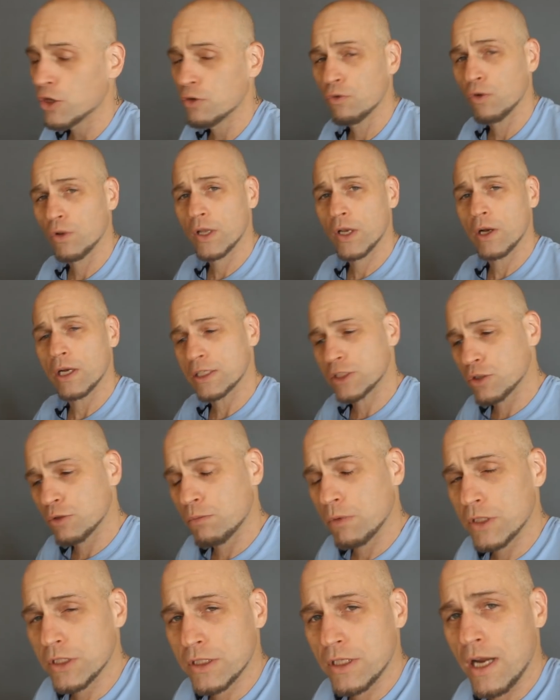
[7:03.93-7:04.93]
You've only got so
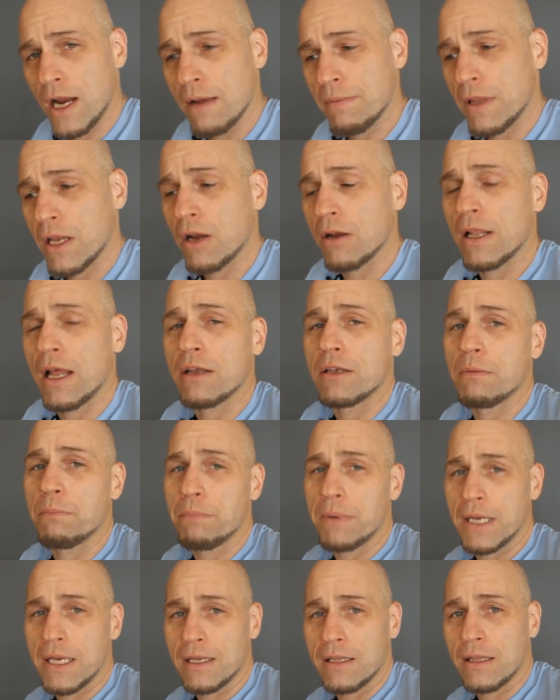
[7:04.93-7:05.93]
much time that you're allowed to
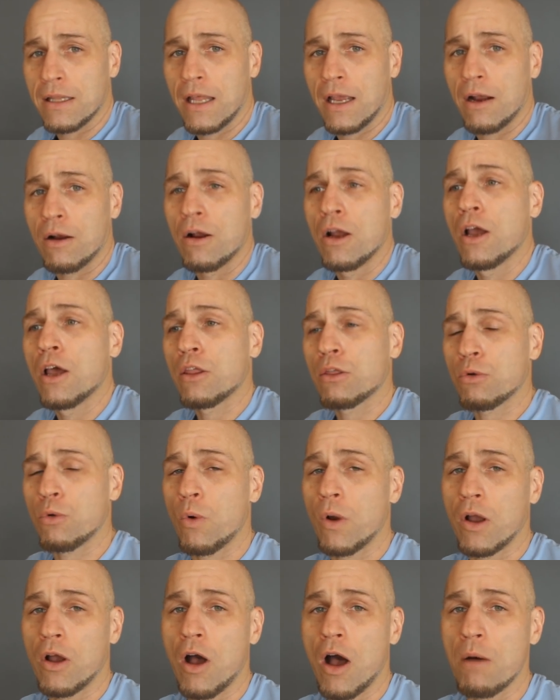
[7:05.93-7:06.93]
be in there
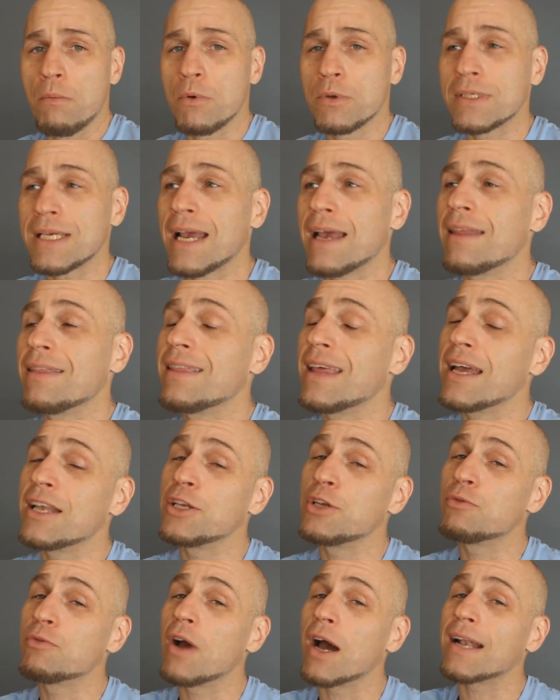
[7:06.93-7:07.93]
throwing combos, and
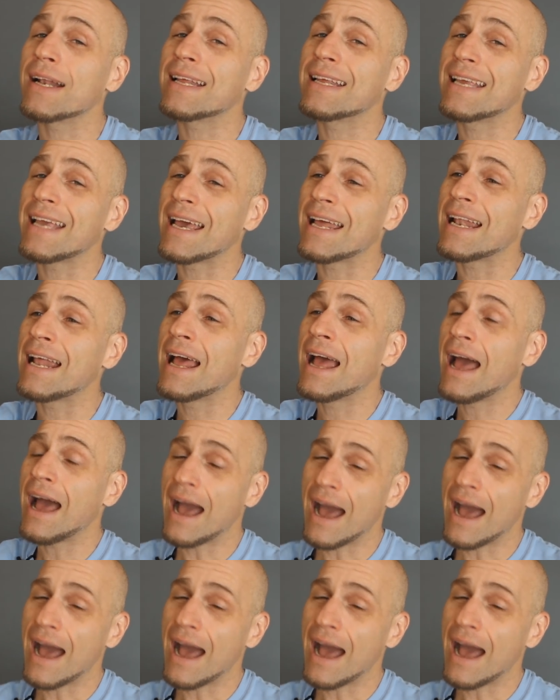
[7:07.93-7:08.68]
then you've got to get